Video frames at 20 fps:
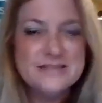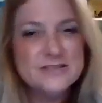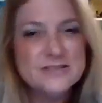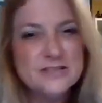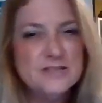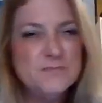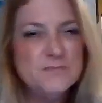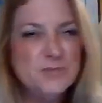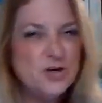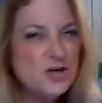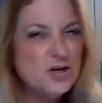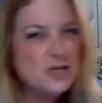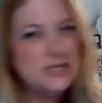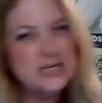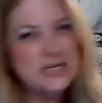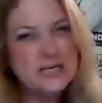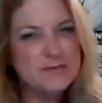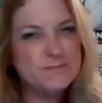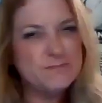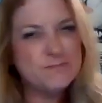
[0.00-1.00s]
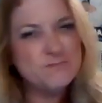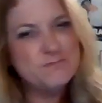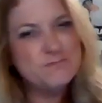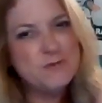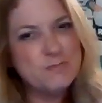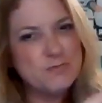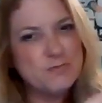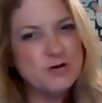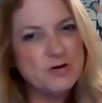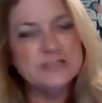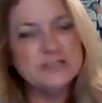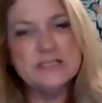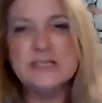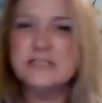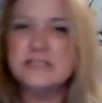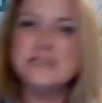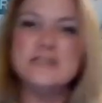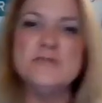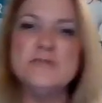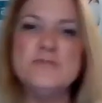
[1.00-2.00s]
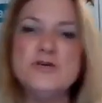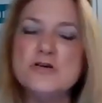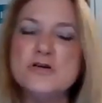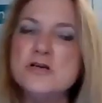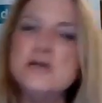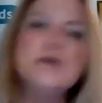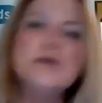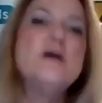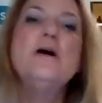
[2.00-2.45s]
It's in the book. I got a process in the book.